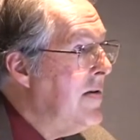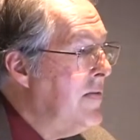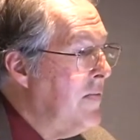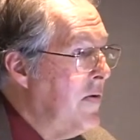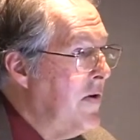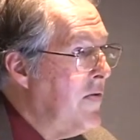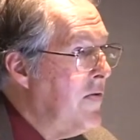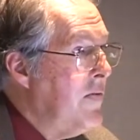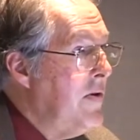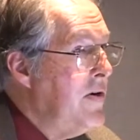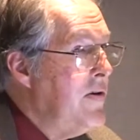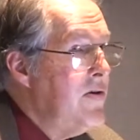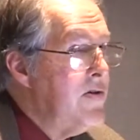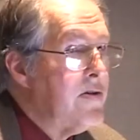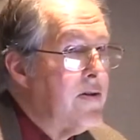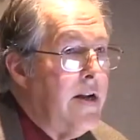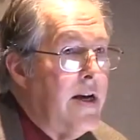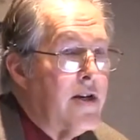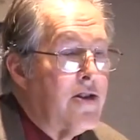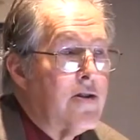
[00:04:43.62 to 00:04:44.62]
with
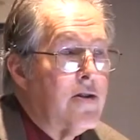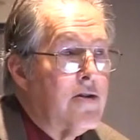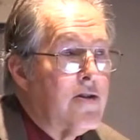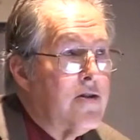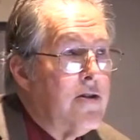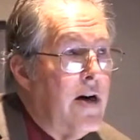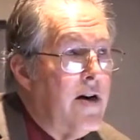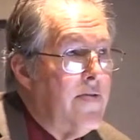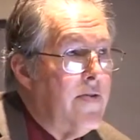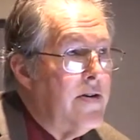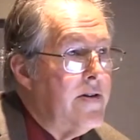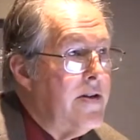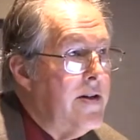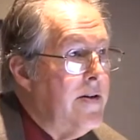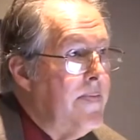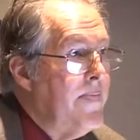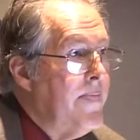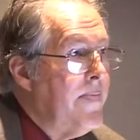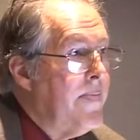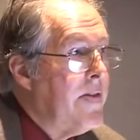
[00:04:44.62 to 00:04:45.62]
reduced national
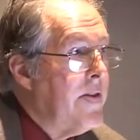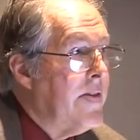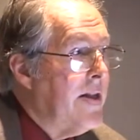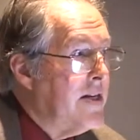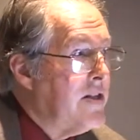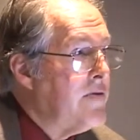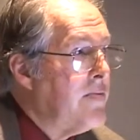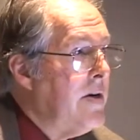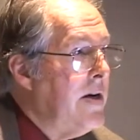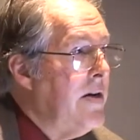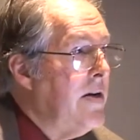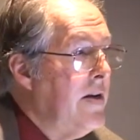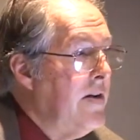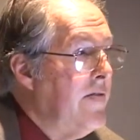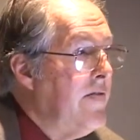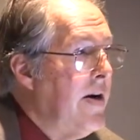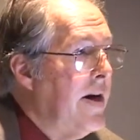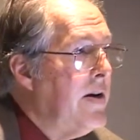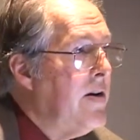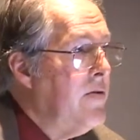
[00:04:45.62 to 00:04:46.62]
sovereignty. That's why, in
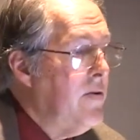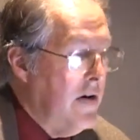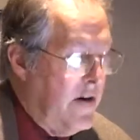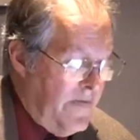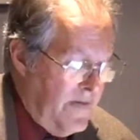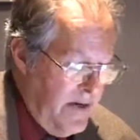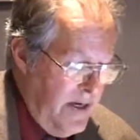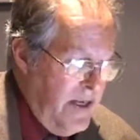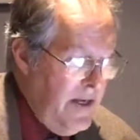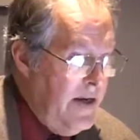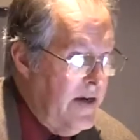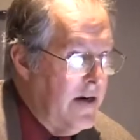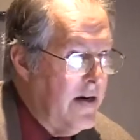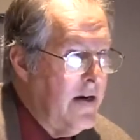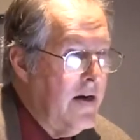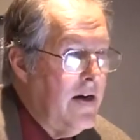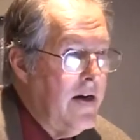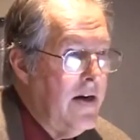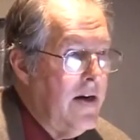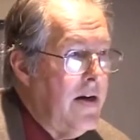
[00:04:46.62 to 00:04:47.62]
fact, you often hear